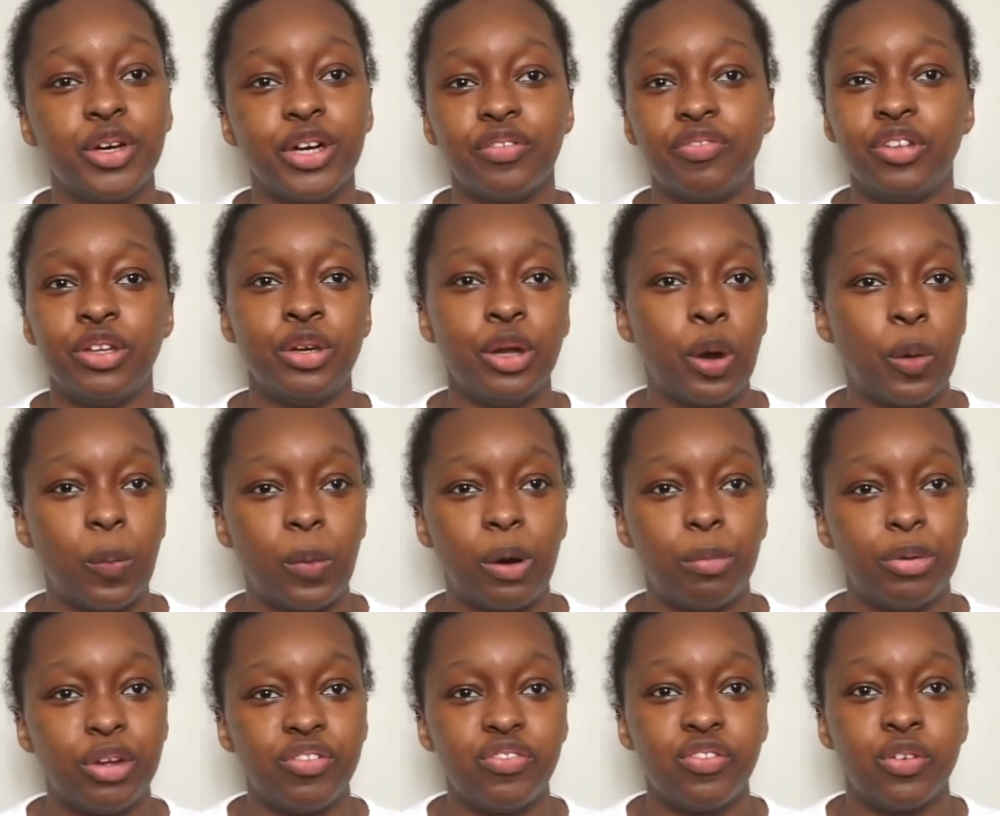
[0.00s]
if you don't want to
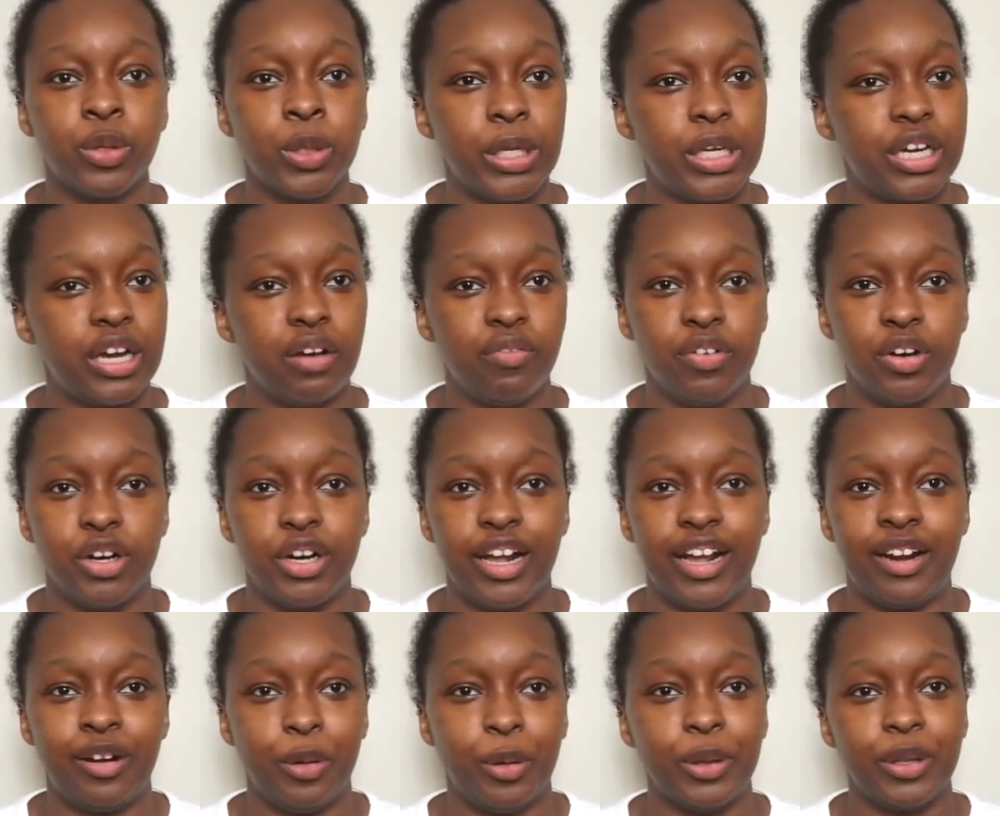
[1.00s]
be fully covered
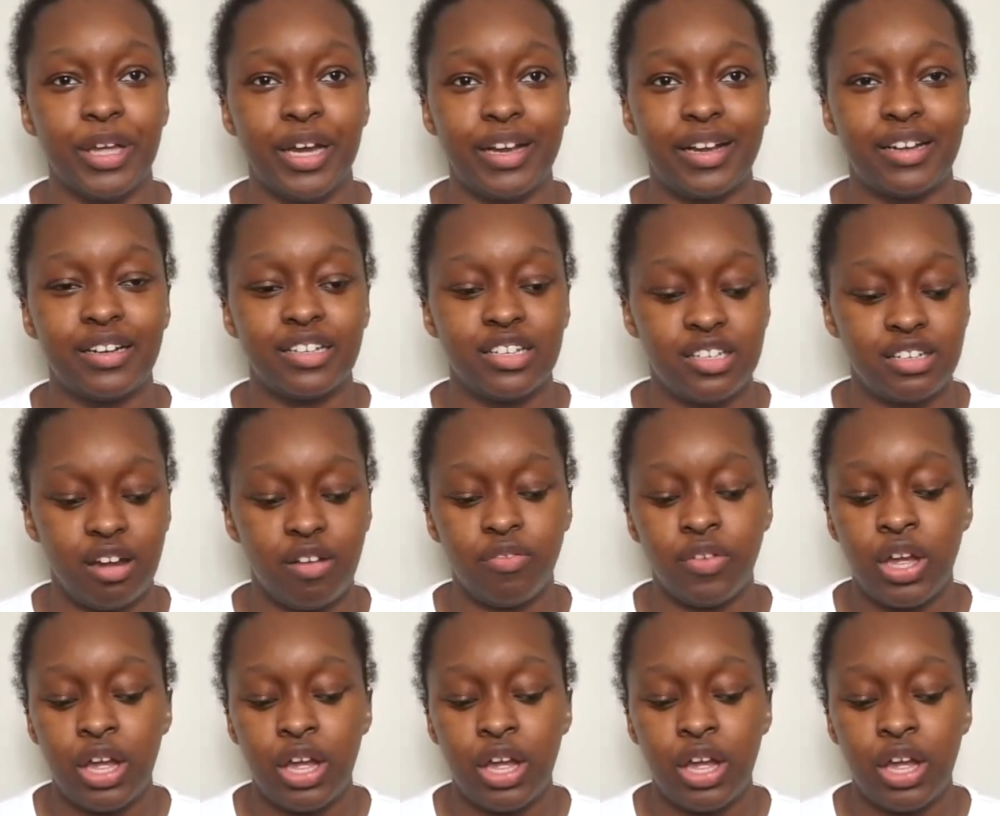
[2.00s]
and all that kind of stuff.